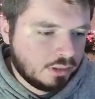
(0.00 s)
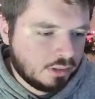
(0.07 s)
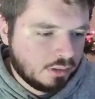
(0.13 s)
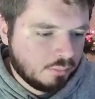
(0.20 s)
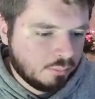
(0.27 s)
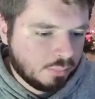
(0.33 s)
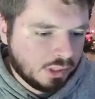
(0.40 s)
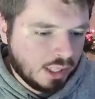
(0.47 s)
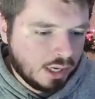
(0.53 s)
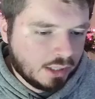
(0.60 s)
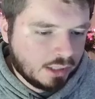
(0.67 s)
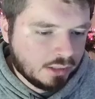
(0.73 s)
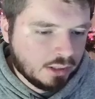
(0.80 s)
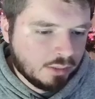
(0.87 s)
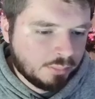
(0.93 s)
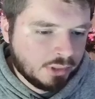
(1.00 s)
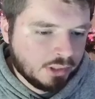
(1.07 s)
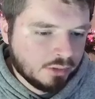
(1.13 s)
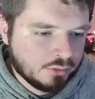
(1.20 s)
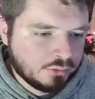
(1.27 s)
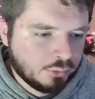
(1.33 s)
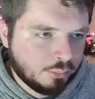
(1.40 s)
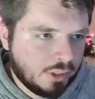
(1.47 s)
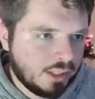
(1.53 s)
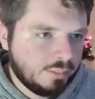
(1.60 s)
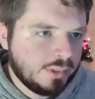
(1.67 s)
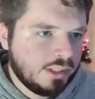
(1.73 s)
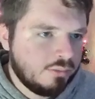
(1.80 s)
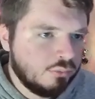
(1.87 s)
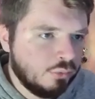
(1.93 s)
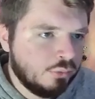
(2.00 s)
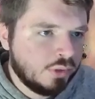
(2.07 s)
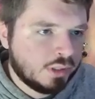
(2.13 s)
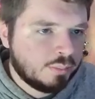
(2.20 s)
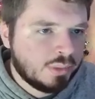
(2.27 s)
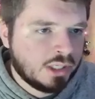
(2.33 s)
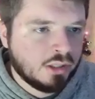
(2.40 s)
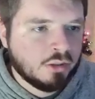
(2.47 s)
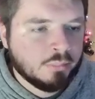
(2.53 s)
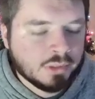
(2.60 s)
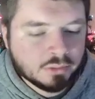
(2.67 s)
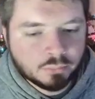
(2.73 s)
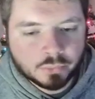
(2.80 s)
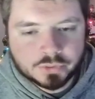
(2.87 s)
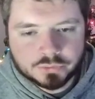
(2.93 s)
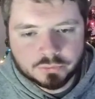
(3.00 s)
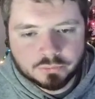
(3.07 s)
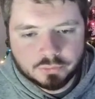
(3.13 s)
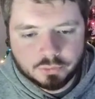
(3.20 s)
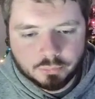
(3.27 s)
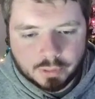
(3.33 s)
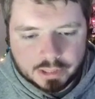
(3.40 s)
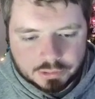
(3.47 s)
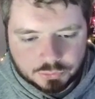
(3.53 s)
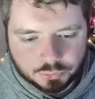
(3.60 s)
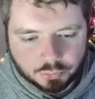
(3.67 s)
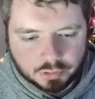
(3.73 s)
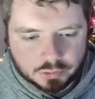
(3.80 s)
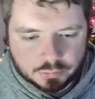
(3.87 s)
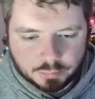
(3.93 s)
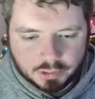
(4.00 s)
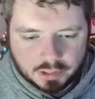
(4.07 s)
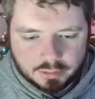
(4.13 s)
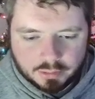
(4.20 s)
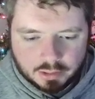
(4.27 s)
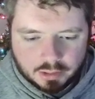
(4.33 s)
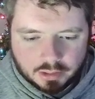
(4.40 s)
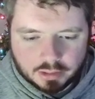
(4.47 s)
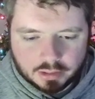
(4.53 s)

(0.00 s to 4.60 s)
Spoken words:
blocking up here, so maybe Runic Pyramid wasn't the right choice, but I think